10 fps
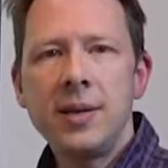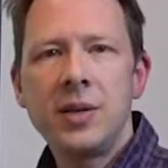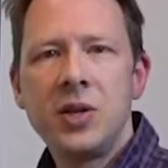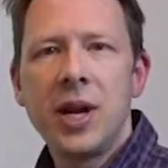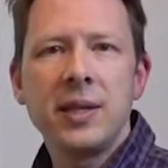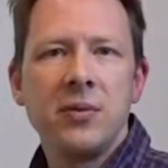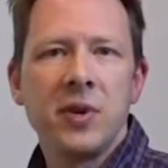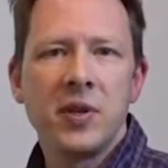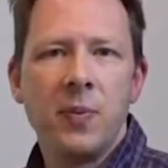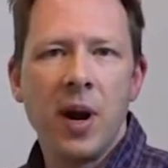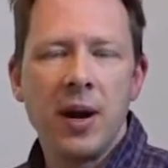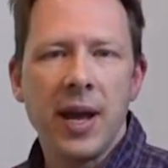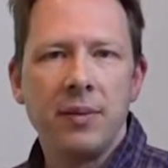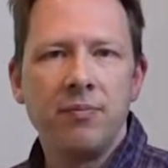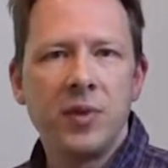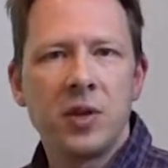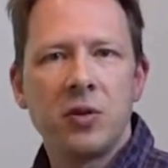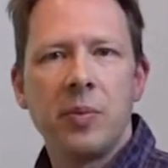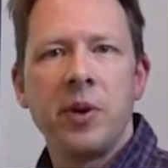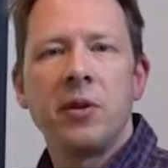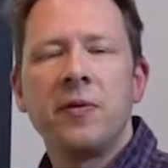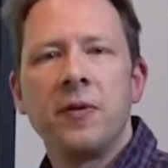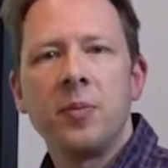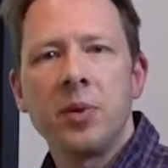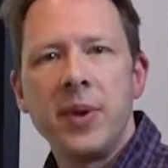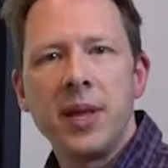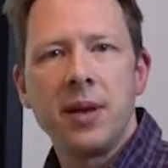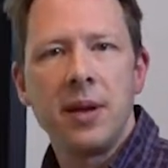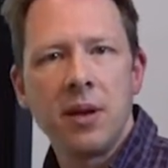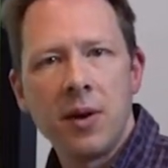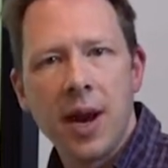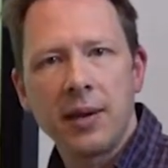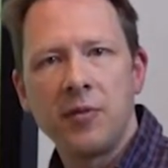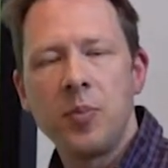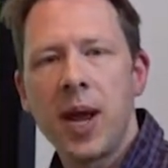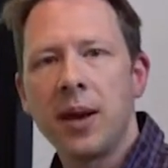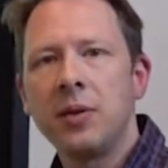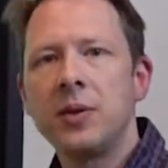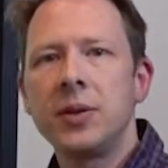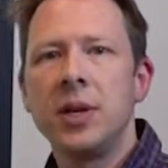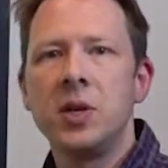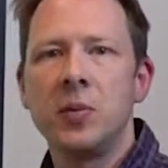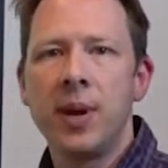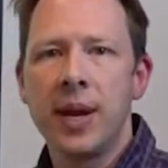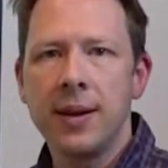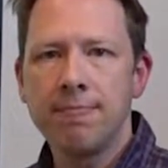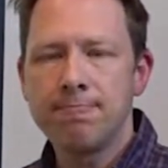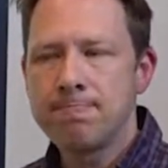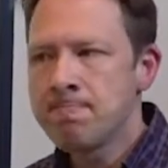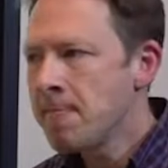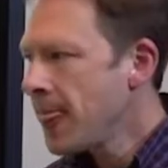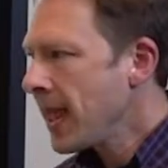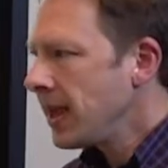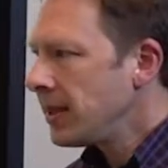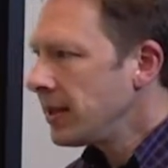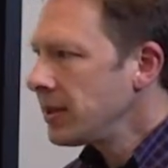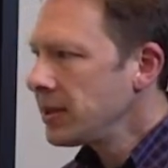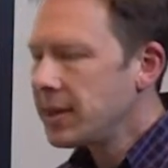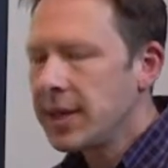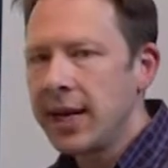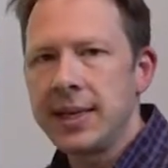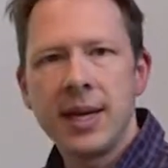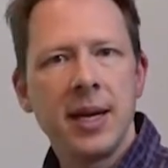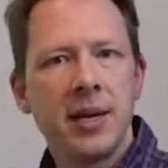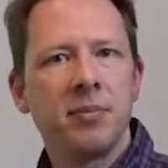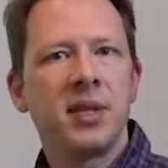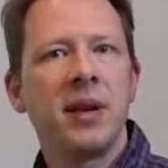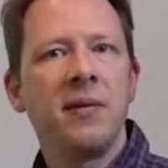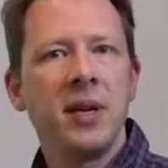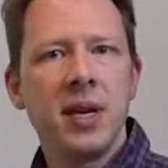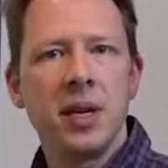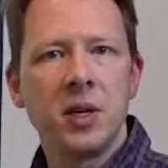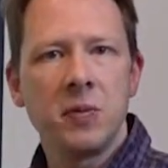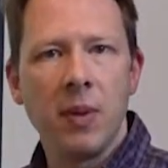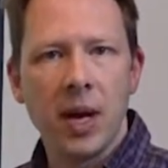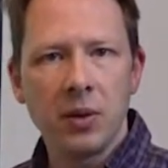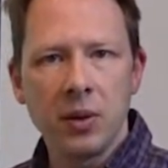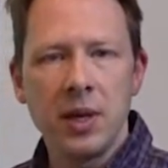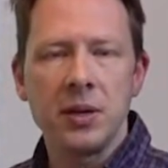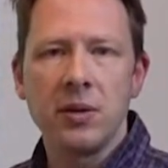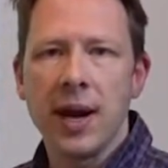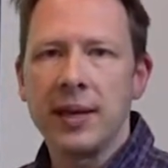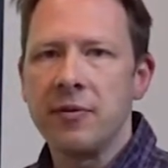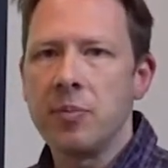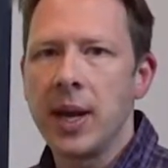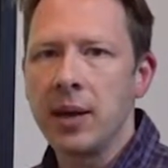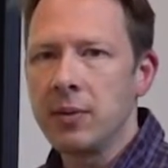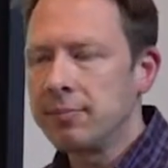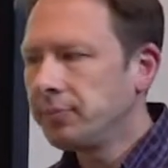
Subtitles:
is Jason with SmartEd, distributor for Promethean interactive panels in Japan. This is a titanium 70-inch model interactive panel.